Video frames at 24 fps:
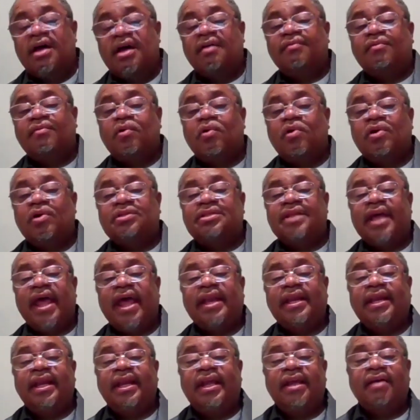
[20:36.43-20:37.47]
of course,
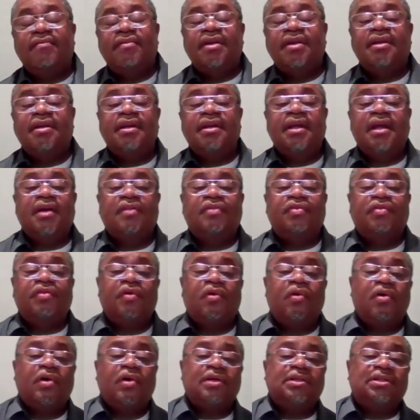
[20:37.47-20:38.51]
and given the
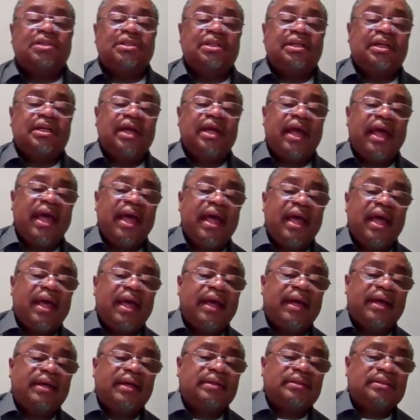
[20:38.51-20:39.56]
authority
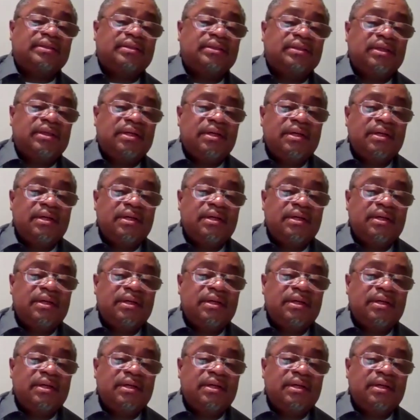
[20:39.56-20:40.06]
as